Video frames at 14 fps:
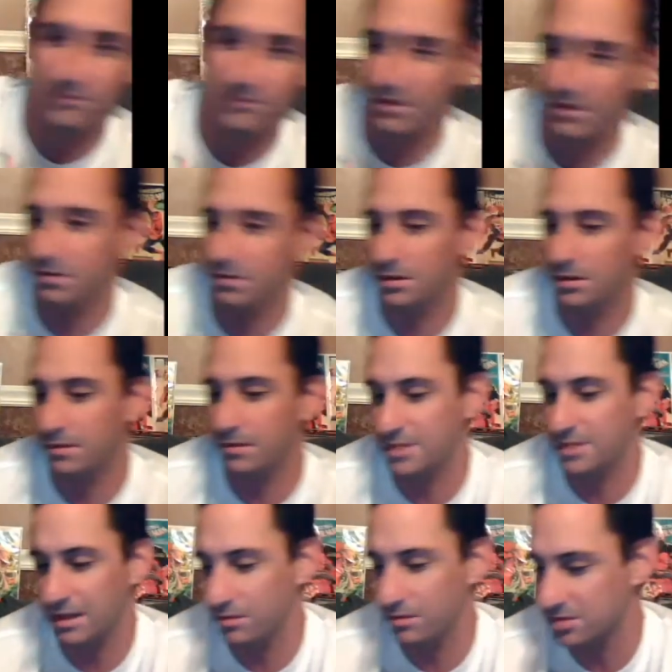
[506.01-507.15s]
He kind
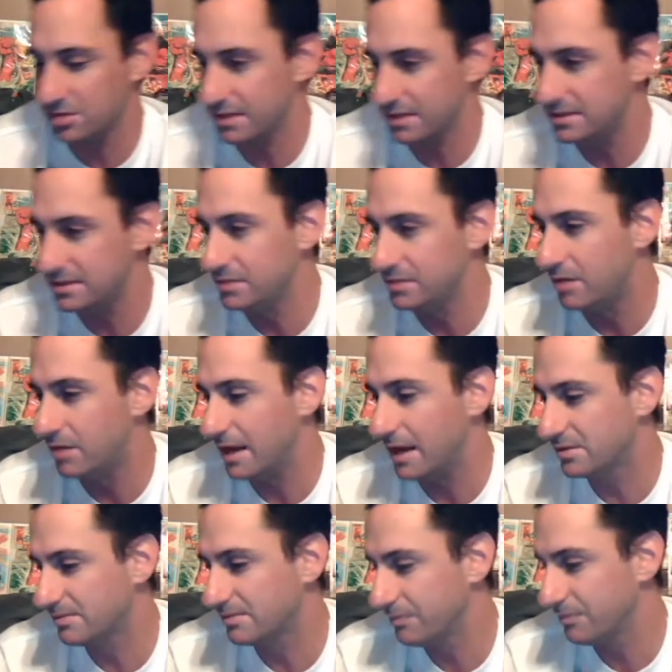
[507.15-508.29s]
of looks like a
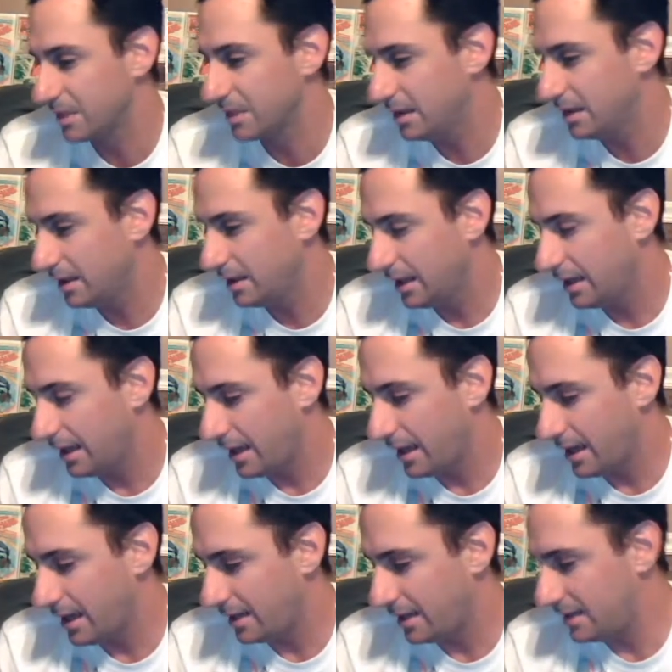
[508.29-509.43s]
T-Rex.
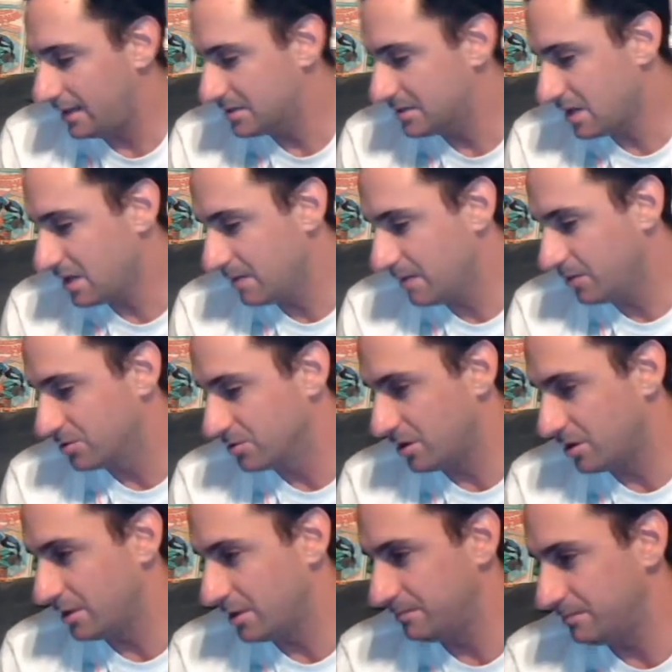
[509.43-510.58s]
And as time goes
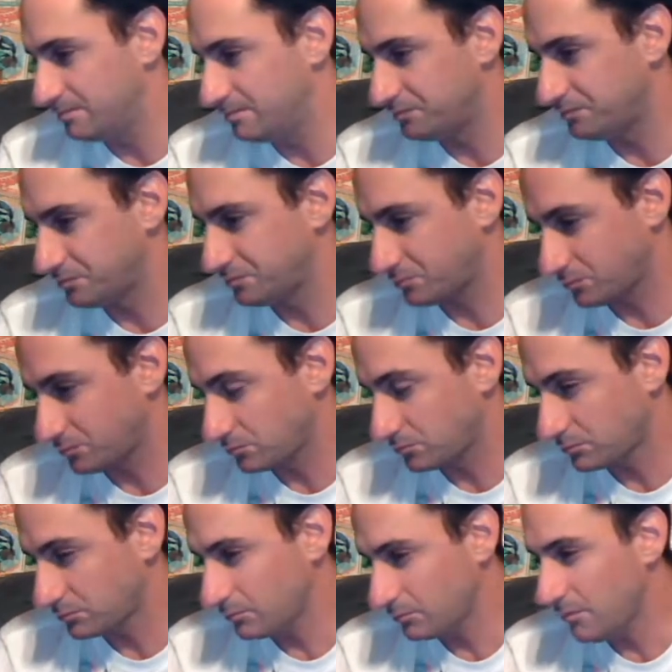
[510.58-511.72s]
on,
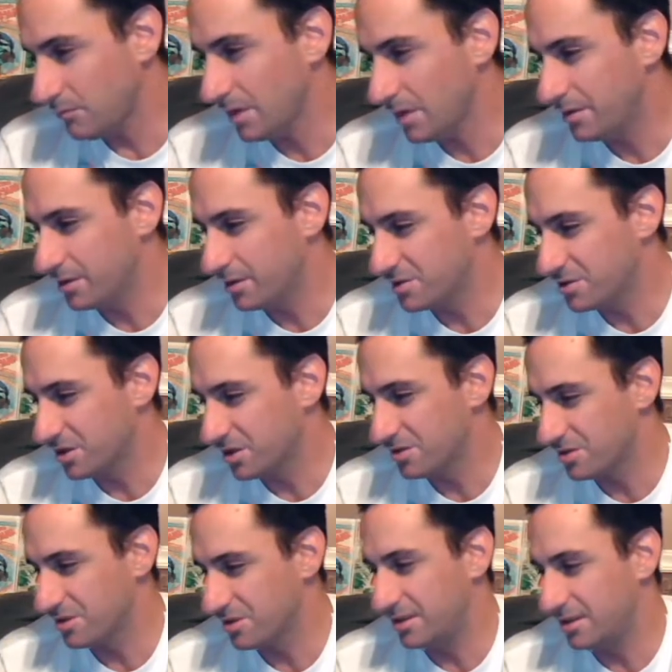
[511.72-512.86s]
and they're
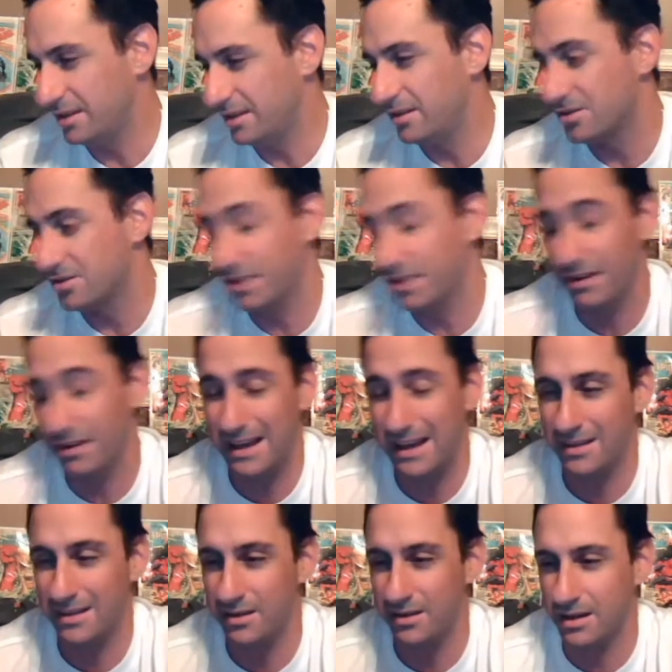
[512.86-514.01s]
discussing and they're saying,
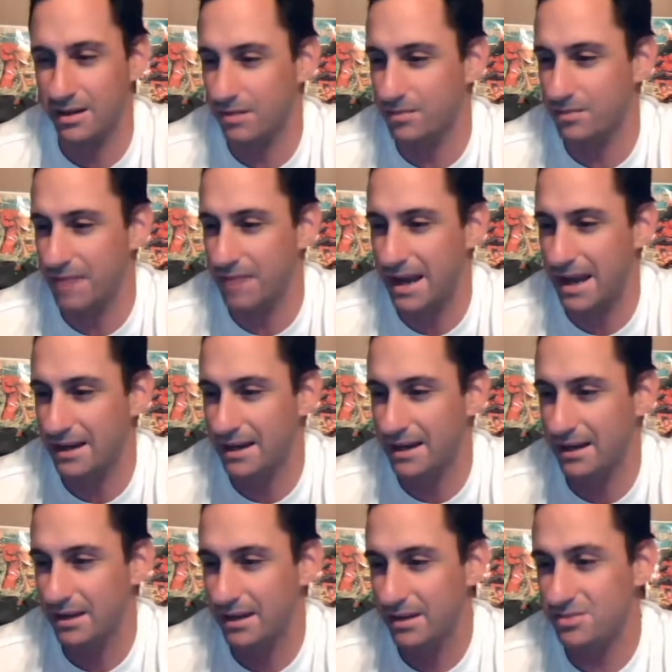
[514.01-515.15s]
they're not coming back.
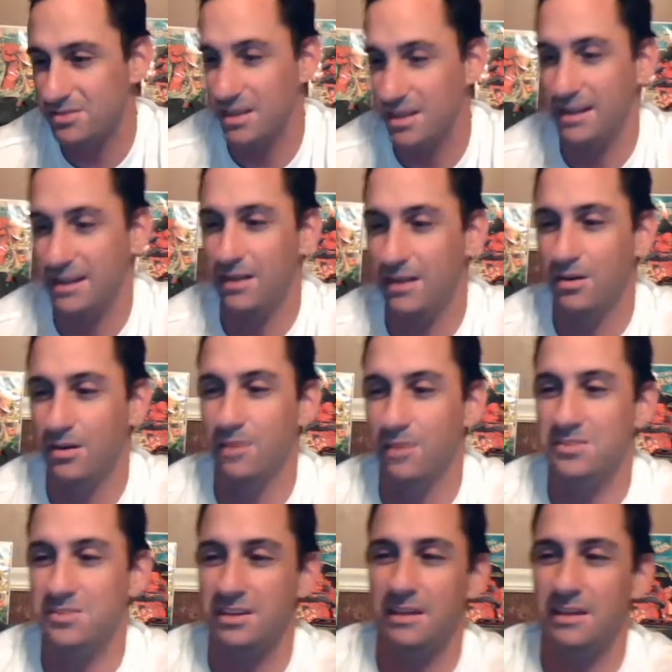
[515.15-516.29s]
Zandel comes
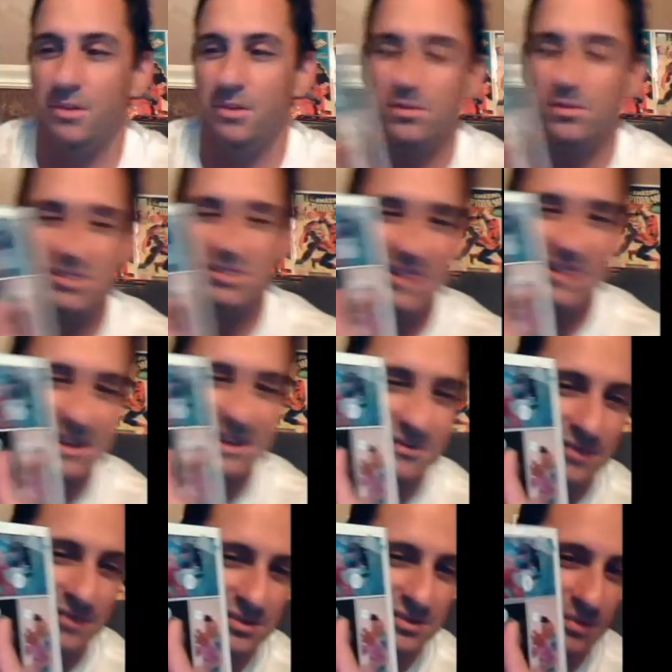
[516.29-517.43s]
in that poses as
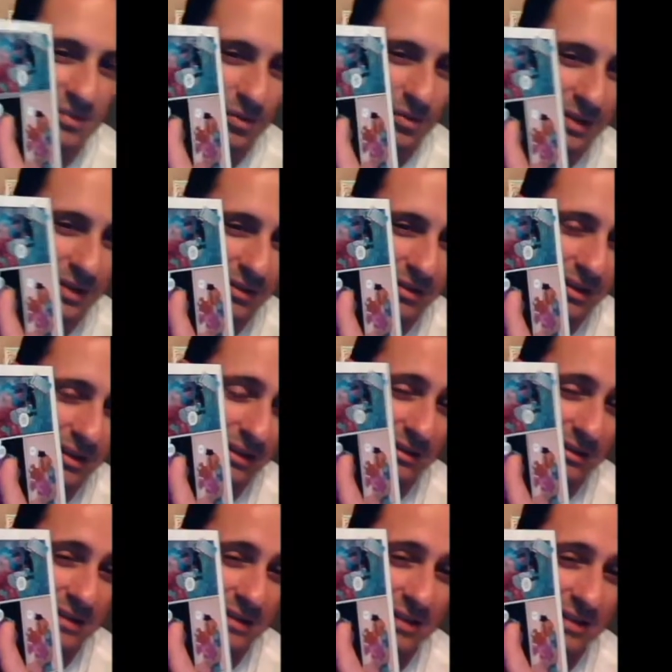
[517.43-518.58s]
Invincible, and they think
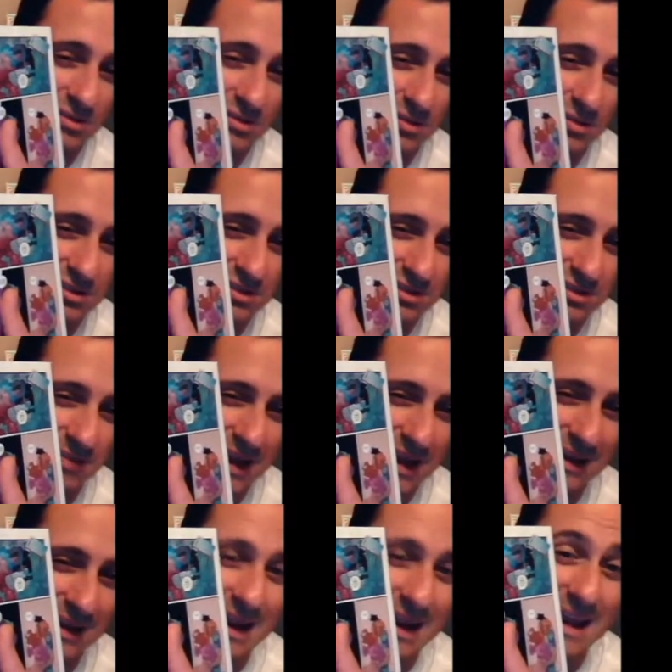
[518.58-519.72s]
Dinosaurus is the bad
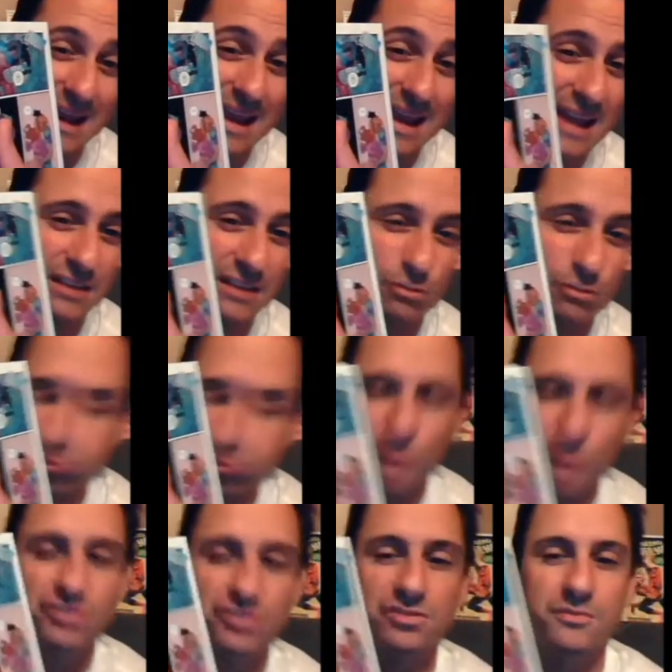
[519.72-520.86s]
guy, and he
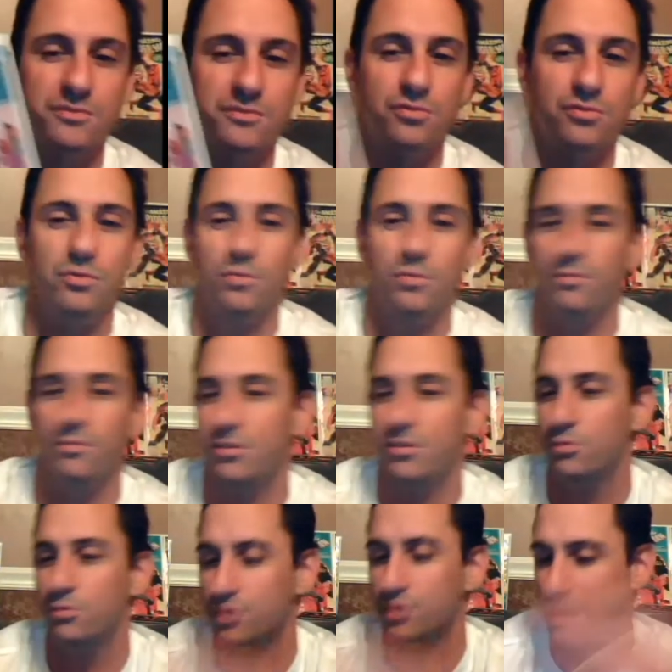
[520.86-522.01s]
crushes him through
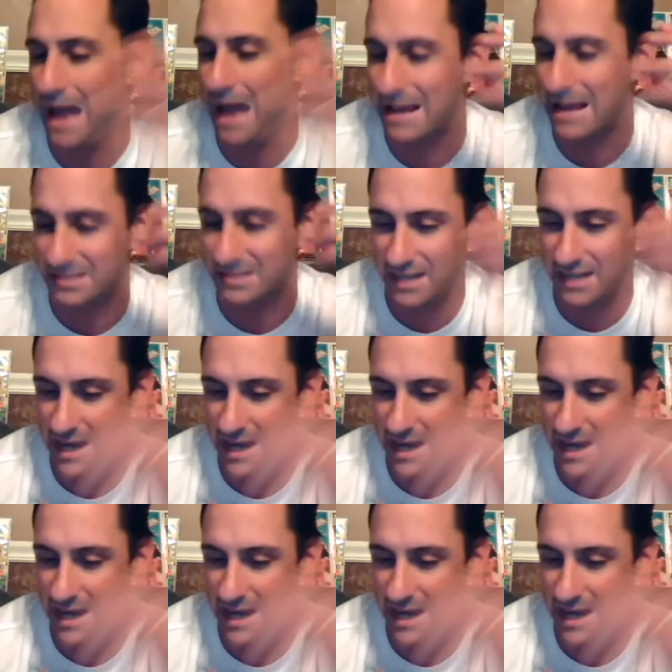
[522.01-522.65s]
the glass.